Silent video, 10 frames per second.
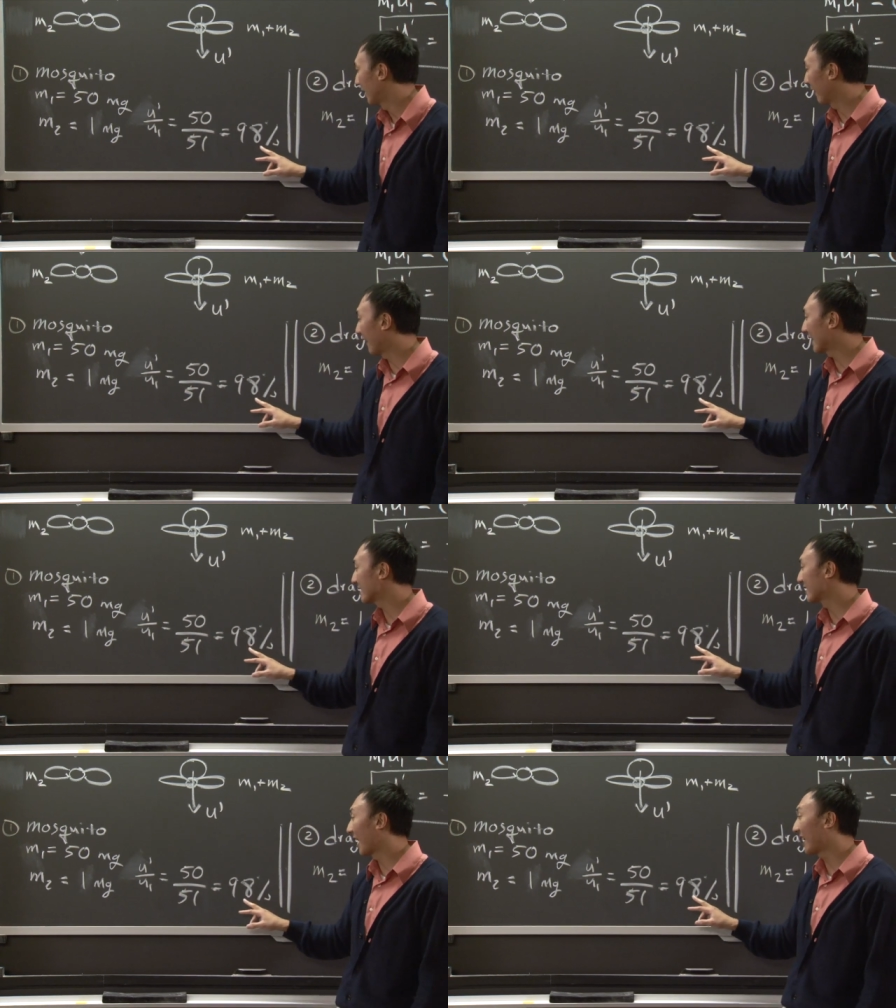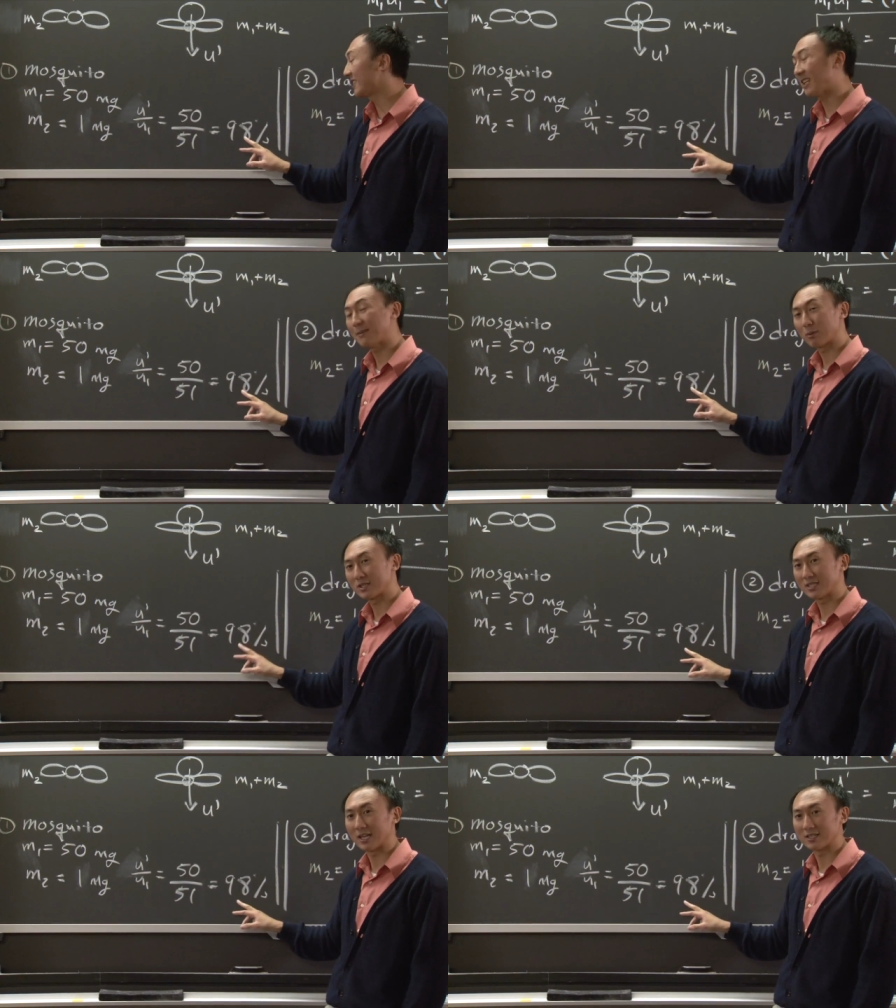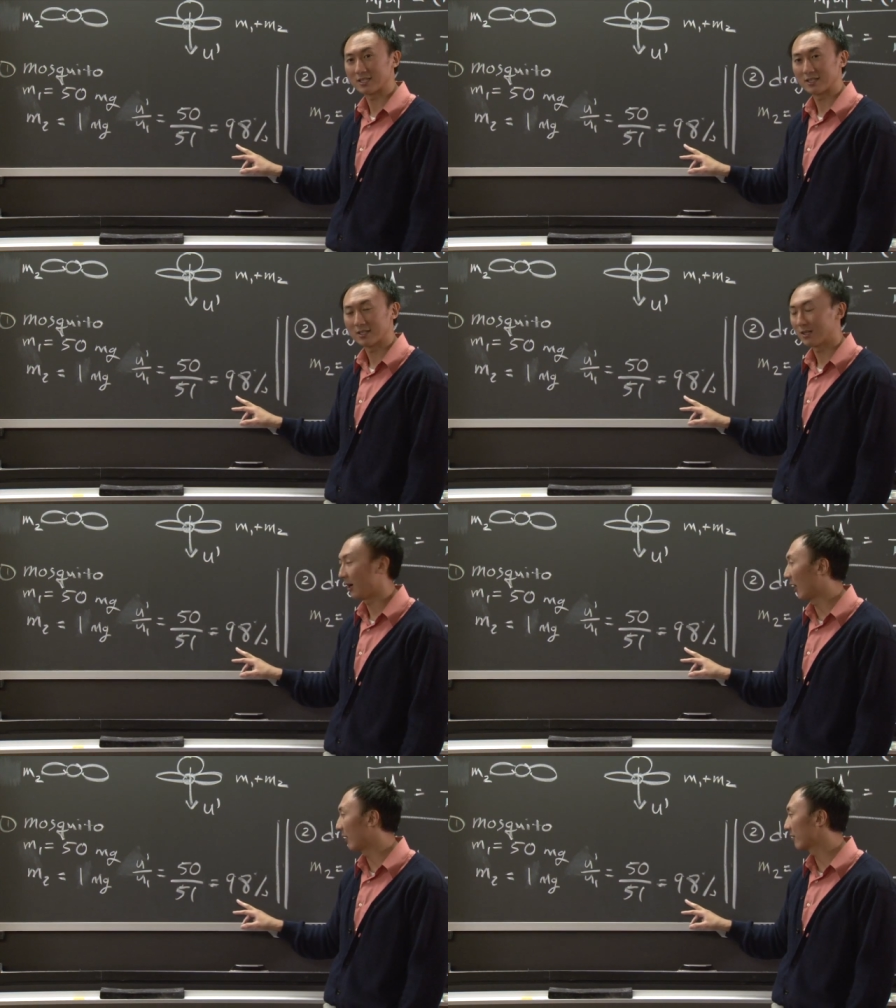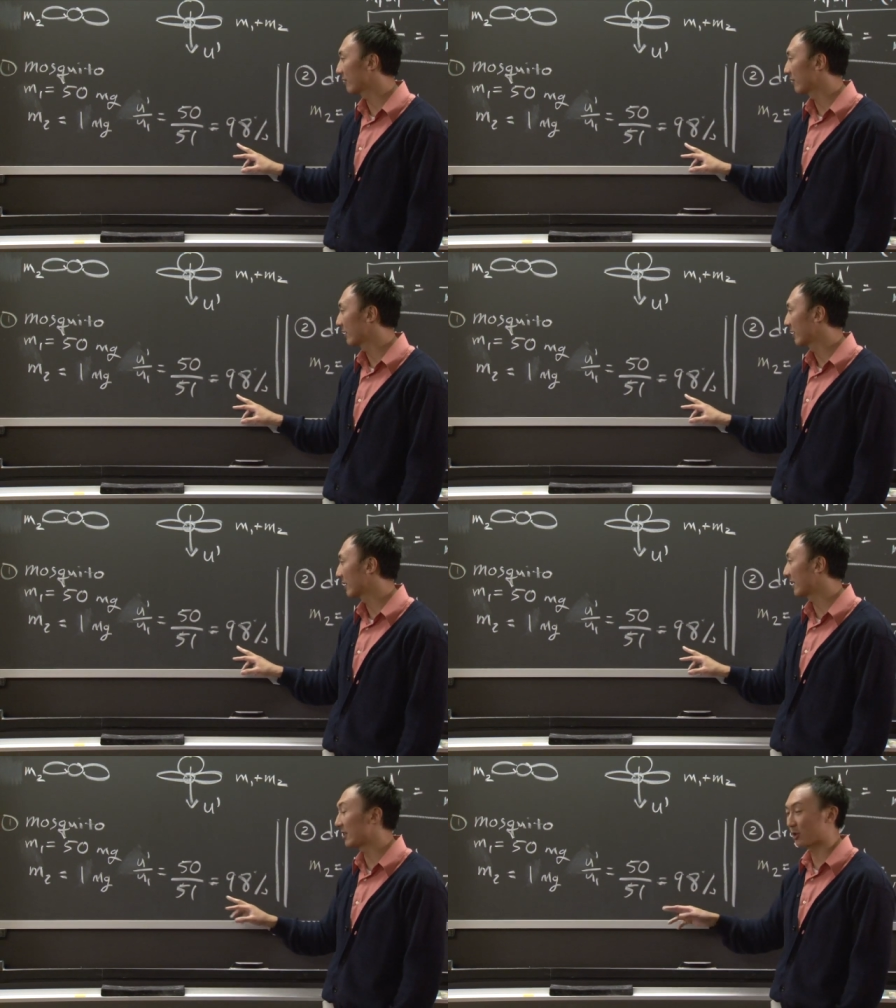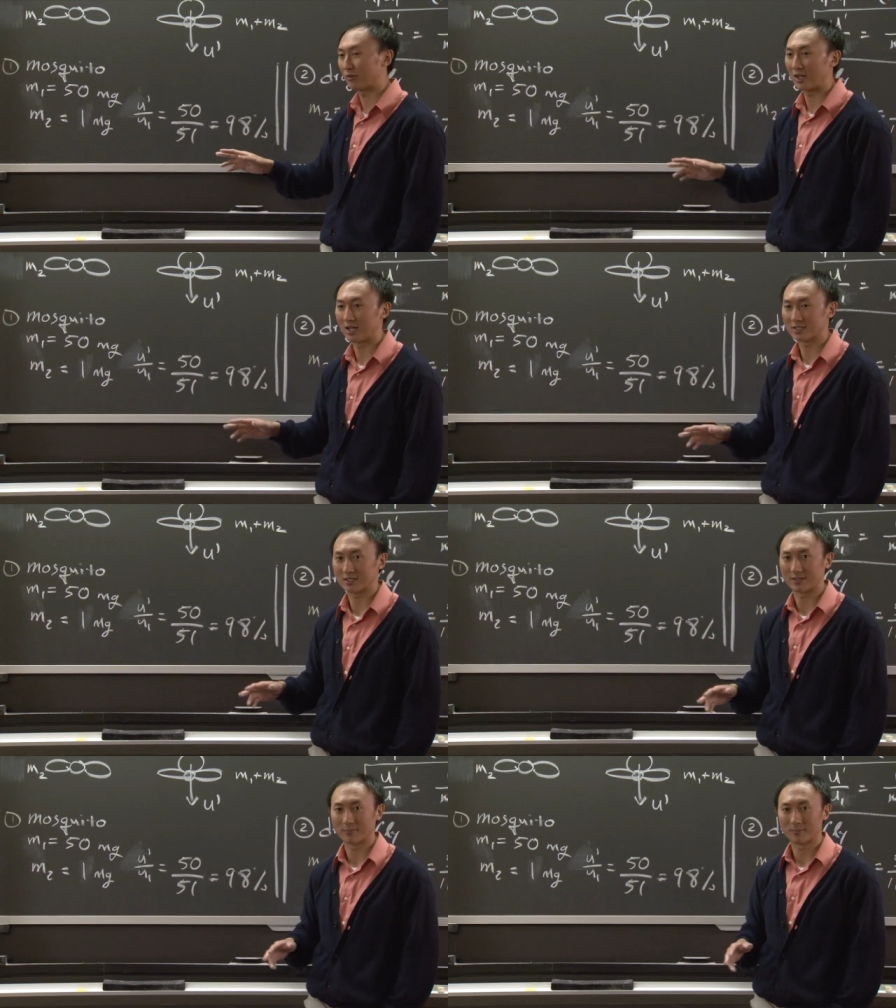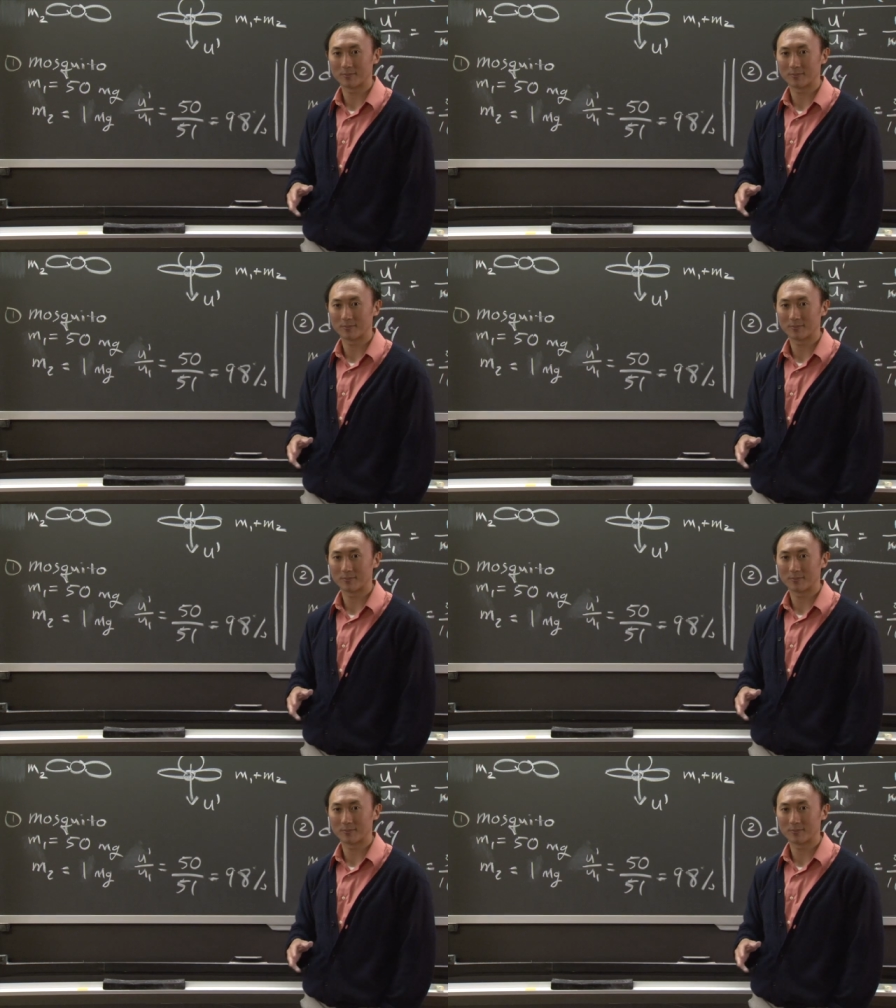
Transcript: And that's 98% of the initial velocity.